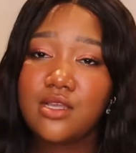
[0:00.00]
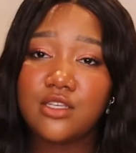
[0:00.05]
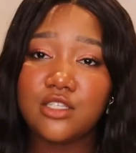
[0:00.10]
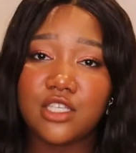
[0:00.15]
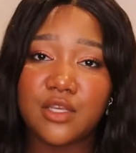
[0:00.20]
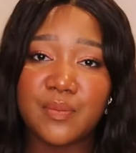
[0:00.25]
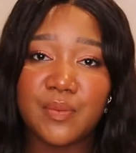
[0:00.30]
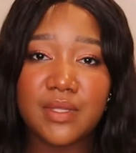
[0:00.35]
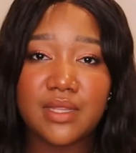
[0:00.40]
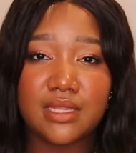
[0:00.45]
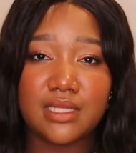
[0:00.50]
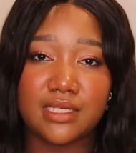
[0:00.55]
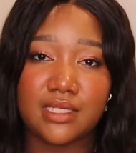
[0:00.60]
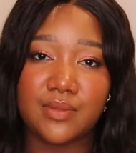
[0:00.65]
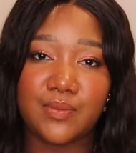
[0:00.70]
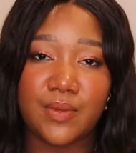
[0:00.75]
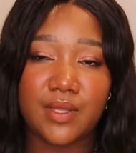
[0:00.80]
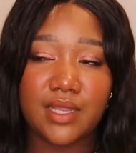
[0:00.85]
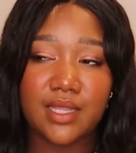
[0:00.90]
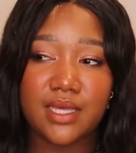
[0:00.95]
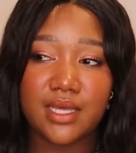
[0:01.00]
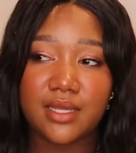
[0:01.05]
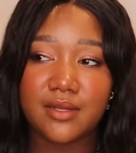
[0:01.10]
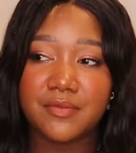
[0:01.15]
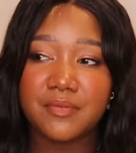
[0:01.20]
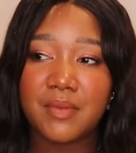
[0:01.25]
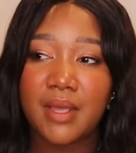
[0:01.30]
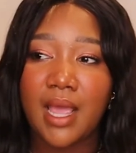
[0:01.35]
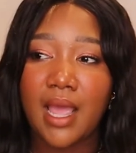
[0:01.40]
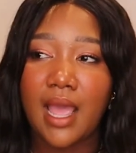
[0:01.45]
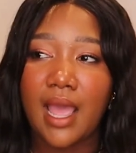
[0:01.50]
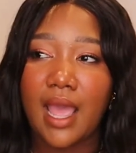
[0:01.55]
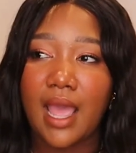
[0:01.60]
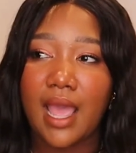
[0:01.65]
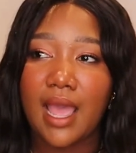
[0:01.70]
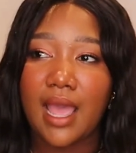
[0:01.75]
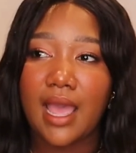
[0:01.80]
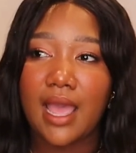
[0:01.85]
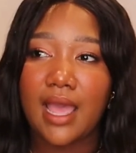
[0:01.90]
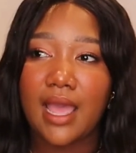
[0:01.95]
To put this with it,
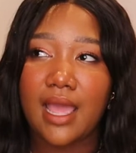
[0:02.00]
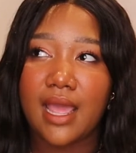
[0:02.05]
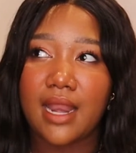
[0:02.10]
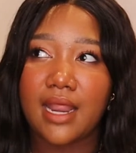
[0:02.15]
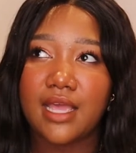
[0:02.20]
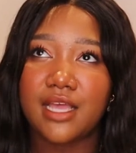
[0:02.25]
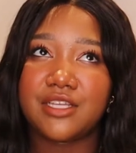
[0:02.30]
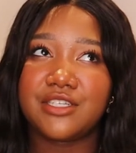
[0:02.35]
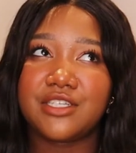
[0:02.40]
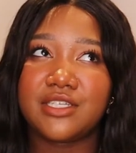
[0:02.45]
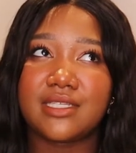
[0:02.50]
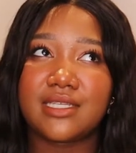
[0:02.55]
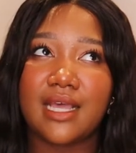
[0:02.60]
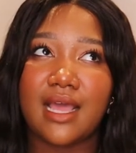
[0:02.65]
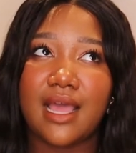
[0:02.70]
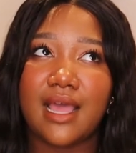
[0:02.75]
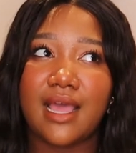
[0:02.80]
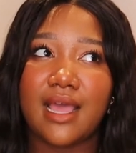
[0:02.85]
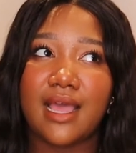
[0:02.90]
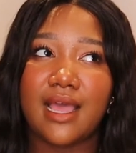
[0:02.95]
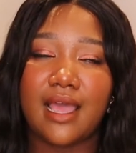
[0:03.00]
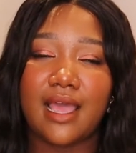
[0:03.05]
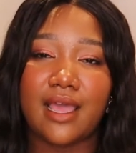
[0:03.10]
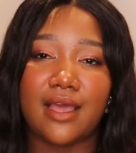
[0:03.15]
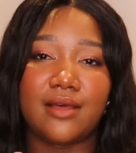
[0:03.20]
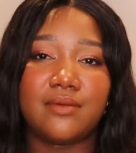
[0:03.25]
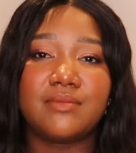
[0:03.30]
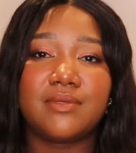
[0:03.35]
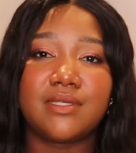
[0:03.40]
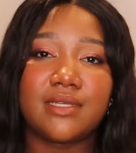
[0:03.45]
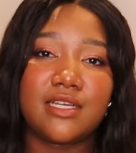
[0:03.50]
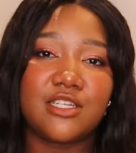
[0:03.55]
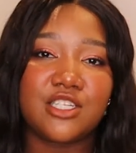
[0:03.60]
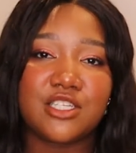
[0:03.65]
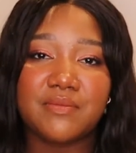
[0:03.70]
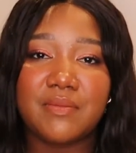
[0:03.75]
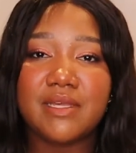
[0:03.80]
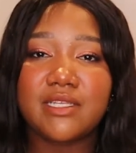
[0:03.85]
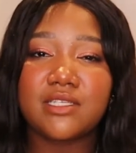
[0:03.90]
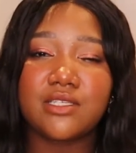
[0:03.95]
and it just
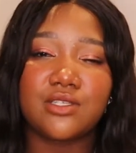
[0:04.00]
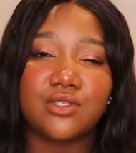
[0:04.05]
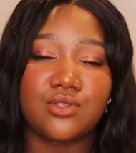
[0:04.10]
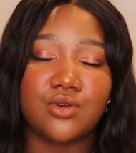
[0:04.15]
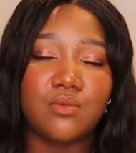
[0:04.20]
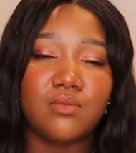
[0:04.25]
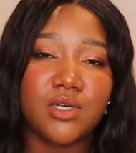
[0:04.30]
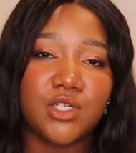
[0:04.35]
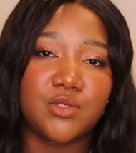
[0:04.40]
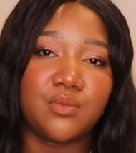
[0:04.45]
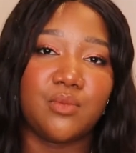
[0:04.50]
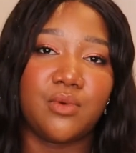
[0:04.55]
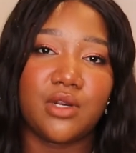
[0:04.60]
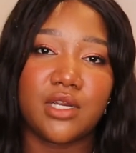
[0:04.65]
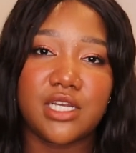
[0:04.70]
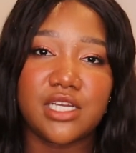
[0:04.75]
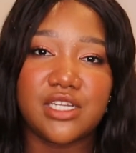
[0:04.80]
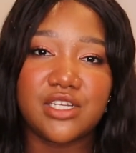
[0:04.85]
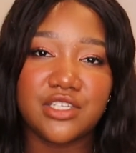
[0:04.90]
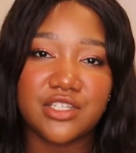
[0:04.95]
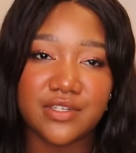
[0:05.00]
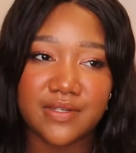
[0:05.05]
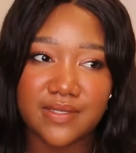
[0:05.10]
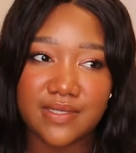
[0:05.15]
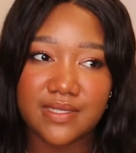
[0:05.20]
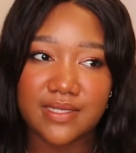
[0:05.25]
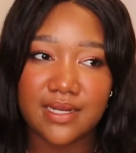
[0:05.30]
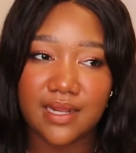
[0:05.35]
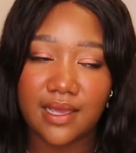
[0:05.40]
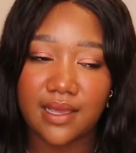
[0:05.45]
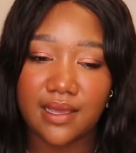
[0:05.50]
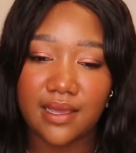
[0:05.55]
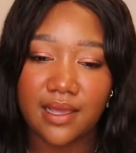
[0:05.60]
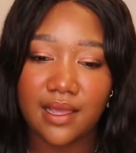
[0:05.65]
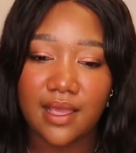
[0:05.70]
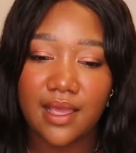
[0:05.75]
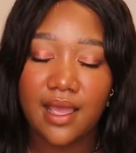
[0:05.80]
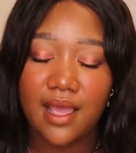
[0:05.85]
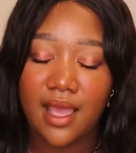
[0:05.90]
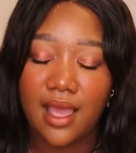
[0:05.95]
makes it so much more interesting,
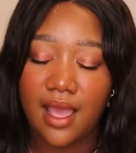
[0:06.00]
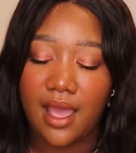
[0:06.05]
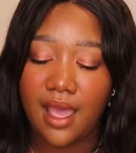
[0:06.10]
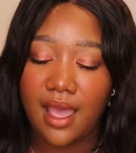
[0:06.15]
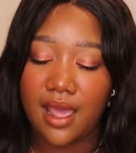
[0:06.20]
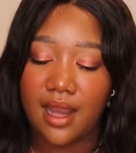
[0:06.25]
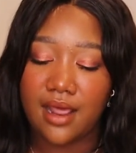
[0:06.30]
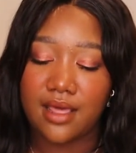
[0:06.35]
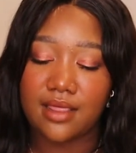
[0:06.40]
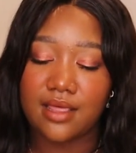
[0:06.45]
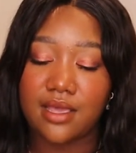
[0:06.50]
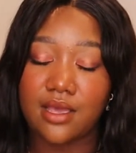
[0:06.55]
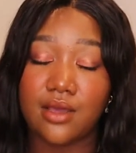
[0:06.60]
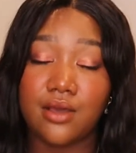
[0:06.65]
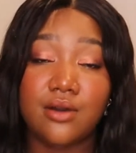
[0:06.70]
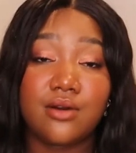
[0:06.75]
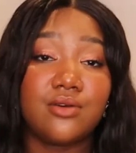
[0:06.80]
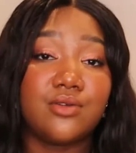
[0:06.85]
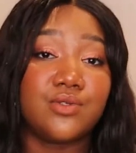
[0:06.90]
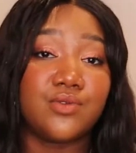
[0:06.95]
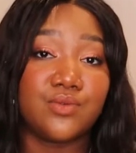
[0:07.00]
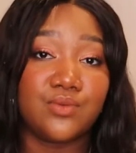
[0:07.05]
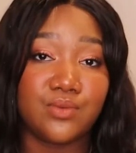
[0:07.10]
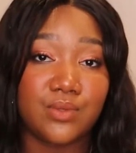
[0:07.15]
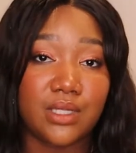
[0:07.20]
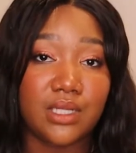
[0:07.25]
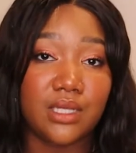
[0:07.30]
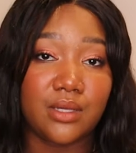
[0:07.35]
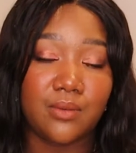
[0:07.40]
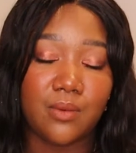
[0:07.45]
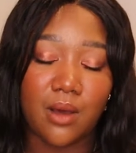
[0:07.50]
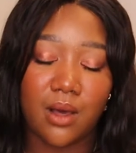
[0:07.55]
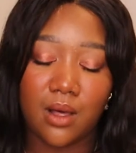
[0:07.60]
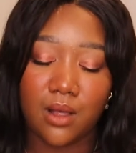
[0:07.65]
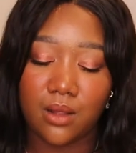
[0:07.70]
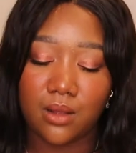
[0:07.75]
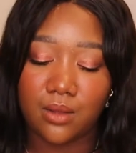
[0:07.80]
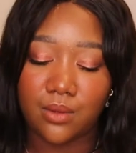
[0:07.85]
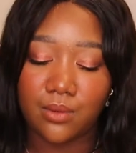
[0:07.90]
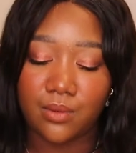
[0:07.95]
and I think it goes really
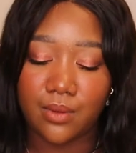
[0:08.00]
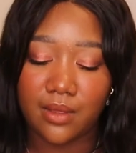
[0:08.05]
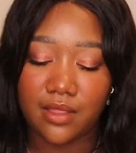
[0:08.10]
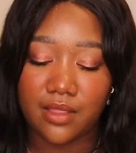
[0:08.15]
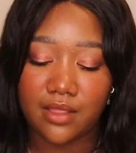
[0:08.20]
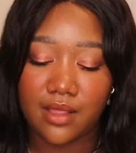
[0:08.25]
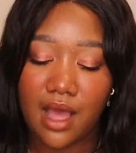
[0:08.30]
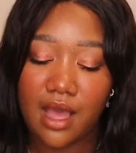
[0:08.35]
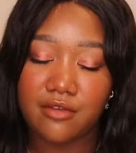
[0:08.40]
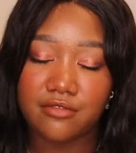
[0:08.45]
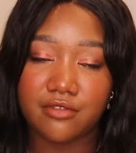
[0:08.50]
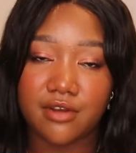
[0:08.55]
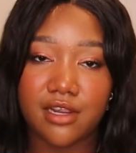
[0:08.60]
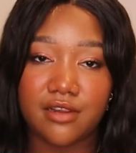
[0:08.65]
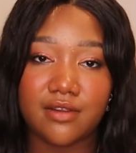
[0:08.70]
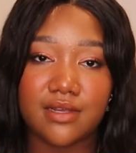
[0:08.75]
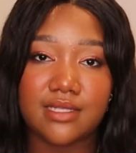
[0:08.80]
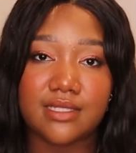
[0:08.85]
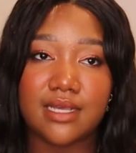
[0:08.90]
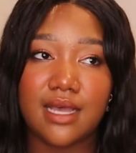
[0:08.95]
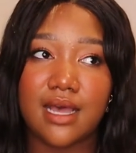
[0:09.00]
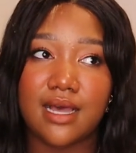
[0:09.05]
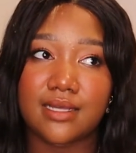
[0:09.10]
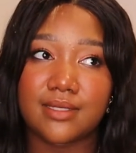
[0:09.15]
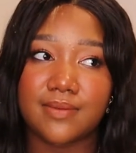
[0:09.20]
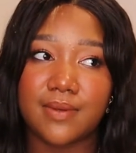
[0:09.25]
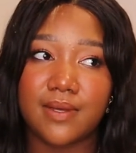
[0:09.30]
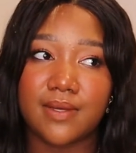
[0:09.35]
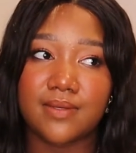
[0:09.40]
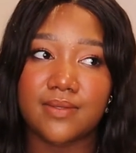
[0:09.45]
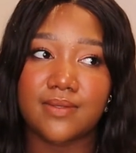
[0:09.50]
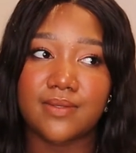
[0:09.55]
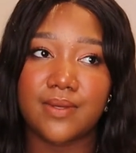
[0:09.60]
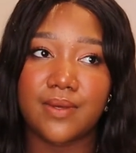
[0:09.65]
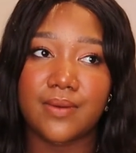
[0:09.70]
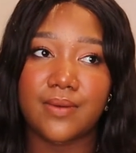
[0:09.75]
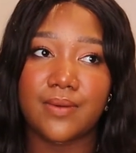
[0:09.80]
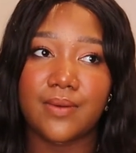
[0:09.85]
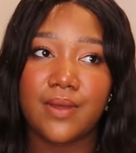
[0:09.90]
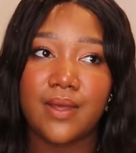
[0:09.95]
well with that fragrance as well.
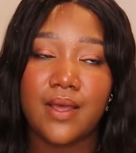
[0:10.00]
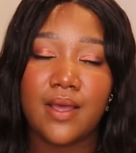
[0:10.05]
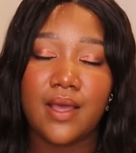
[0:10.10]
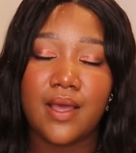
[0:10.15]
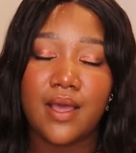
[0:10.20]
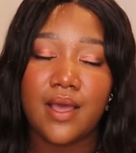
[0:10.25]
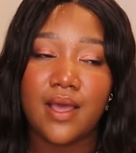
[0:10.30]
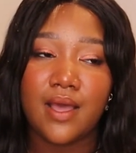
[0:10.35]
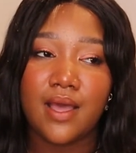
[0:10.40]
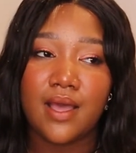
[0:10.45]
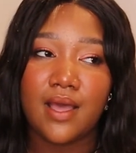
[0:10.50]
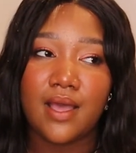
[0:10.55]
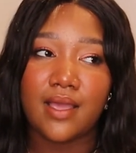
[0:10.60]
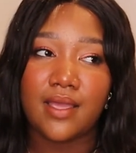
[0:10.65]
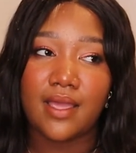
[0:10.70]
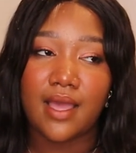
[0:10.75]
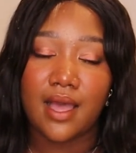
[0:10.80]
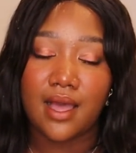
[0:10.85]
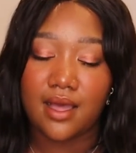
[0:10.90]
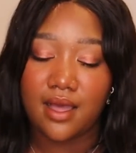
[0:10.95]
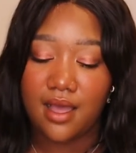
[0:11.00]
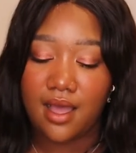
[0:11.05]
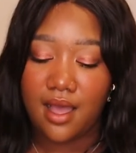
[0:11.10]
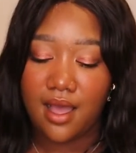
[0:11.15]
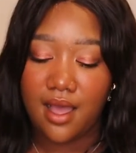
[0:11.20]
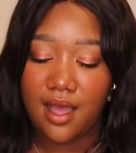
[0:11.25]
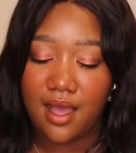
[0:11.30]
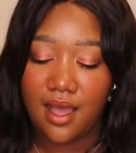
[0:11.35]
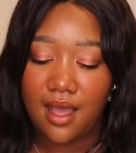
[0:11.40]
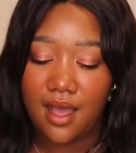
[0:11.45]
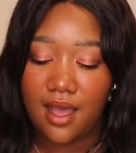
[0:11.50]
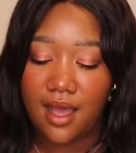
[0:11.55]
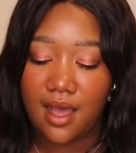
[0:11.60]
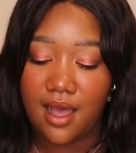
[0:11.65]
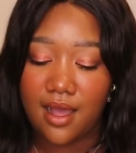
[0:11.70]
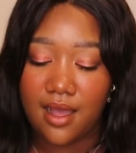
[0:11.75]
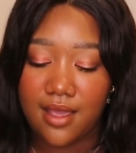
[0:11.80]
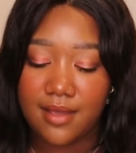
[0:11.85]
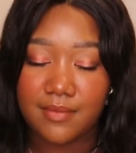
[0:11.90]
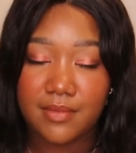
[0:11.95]
So yeah,
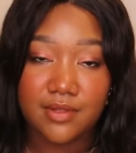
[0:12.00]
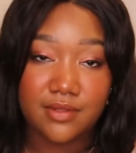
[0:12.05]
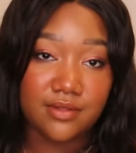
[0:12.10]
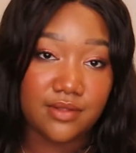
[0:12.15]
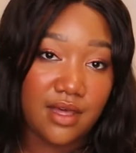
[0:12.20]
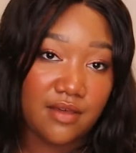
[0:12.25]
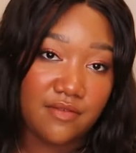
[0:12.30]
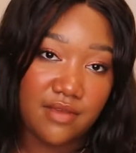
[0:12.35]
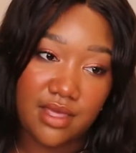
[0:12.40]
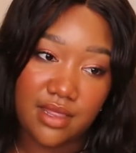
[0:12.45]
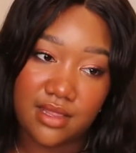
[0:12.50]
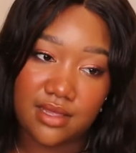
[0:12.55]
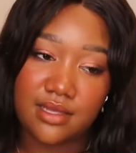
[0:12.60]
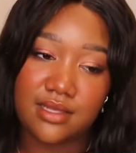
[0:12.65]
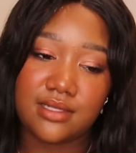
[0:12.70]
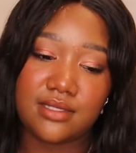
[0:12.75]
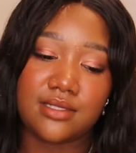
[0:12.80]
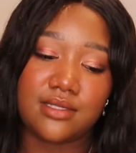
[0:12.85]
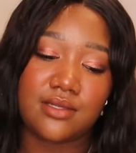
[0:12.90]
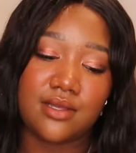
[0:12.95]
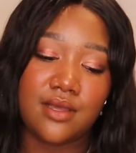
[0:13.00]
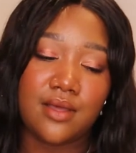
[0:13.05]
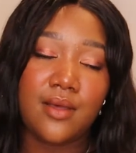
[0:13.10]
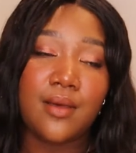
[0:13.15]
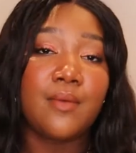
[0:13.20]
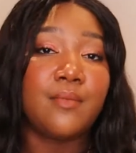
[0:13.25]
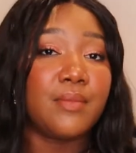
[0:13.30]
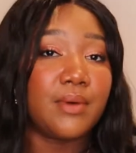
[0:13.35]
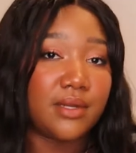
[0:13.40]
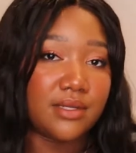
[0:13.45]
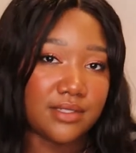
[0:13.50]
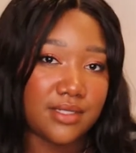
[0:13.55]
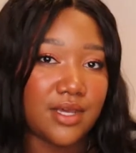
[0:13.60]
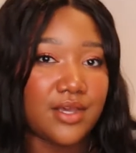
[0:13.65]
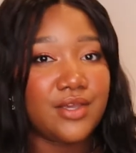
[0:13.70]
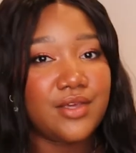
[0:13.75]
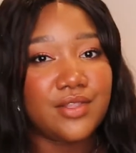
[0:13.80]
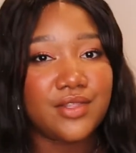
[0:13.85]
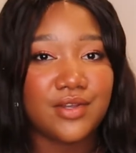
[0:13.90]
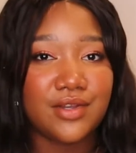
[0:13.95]
I'm loving this, but I'll
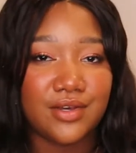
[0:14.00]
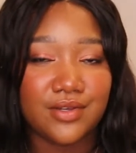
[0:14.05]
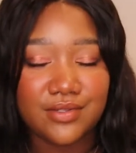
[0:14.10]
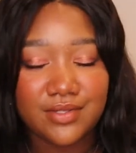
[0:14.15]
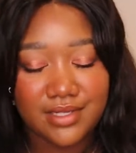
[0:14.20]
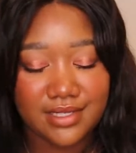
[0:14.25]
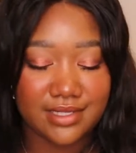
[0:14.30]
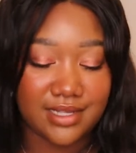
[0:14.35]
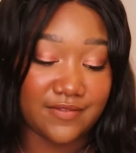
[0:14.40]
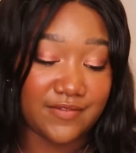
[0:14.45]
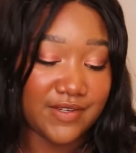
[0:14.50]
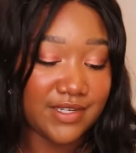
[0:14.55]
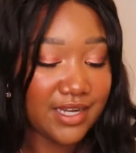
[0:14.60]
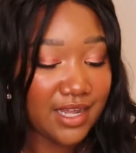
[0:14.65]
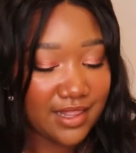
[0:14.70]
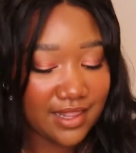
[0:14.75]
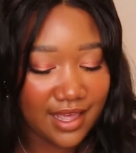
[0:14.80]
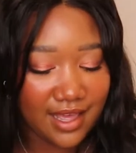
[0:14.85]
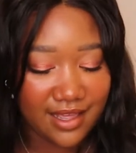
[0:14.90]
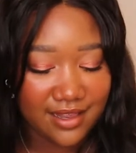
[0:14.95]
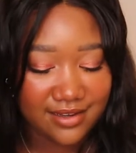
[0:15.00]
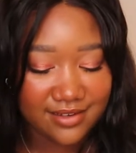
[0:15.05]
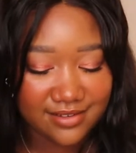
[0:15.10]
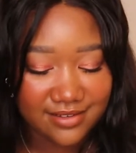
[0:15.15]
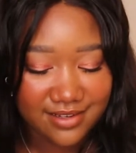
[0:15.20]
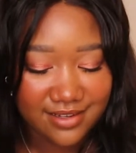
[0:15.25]
tell you the notes because I haven't done that.